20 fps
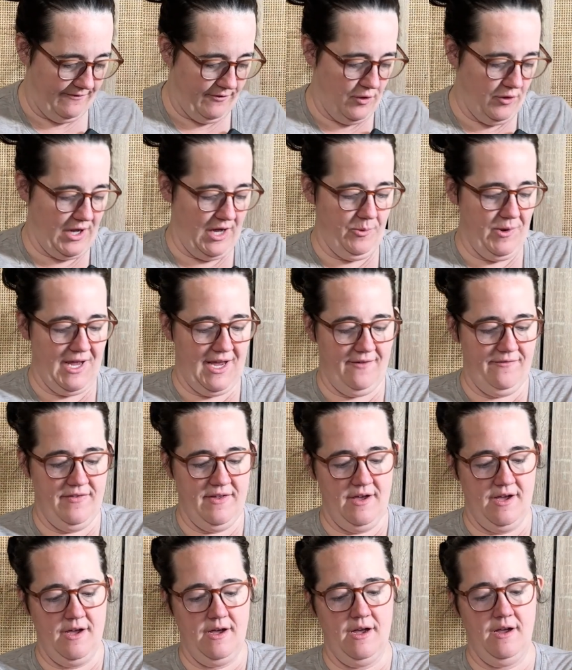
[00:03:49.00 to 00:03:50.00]
Okay, we have
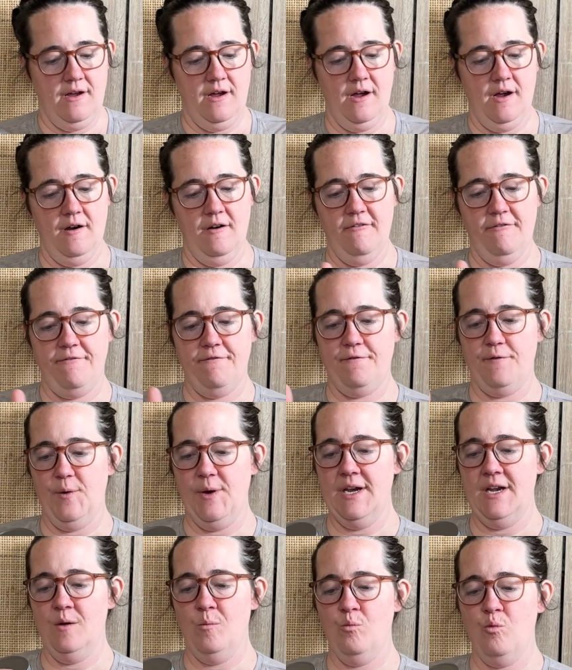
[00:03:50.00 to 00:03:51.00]
the
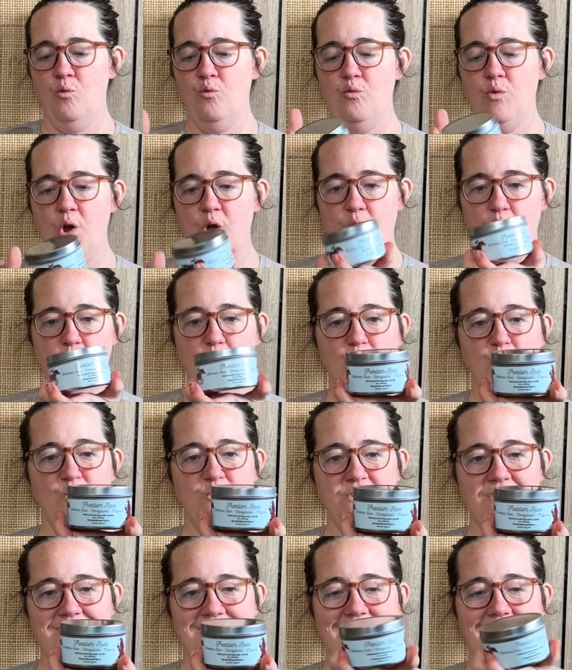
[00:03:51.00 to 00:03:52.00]
Freedom
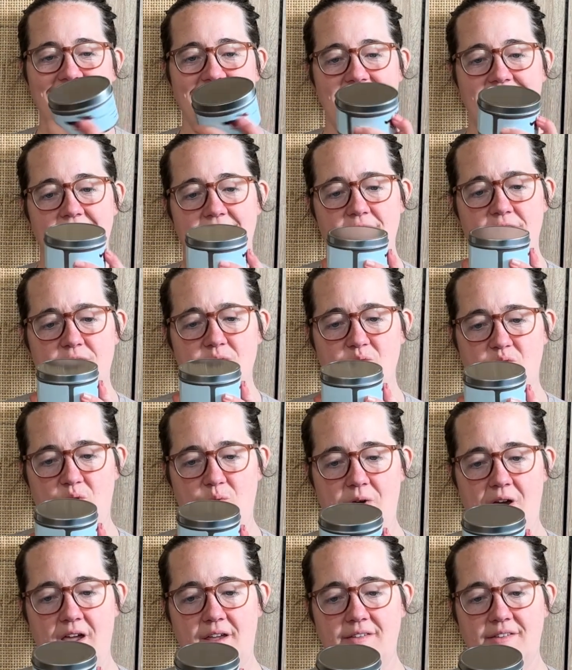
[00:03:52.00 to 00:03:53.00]
Rose. This is a soy
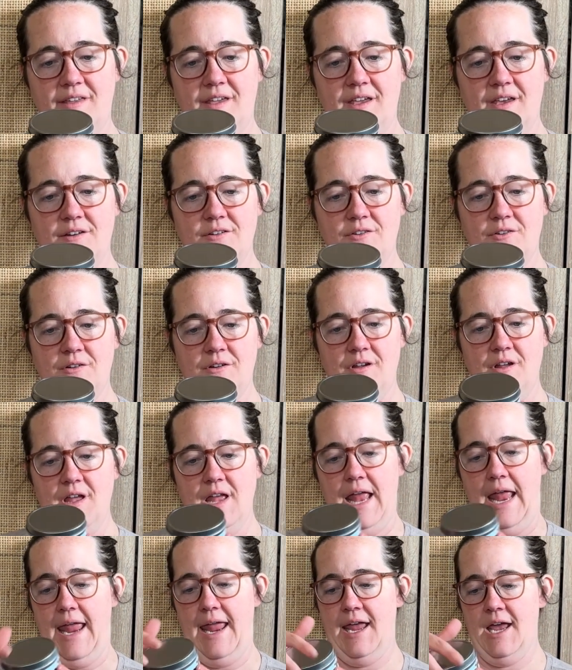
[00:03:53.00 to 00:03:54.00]
wax candle,
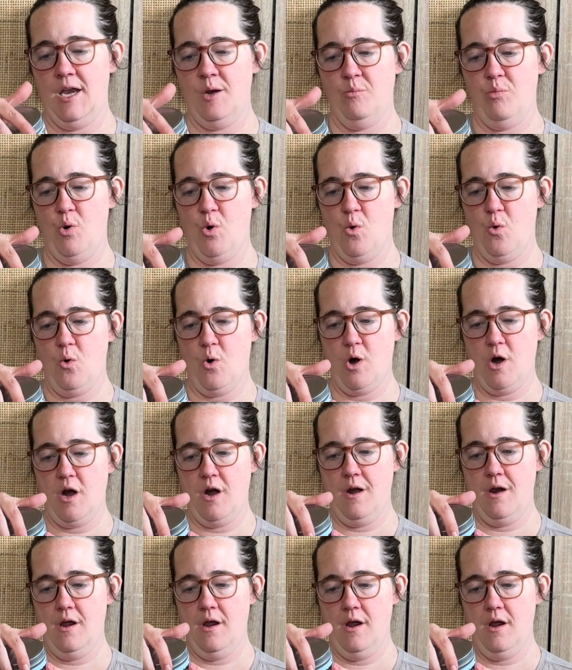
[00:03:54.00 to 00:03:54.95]
hand poured.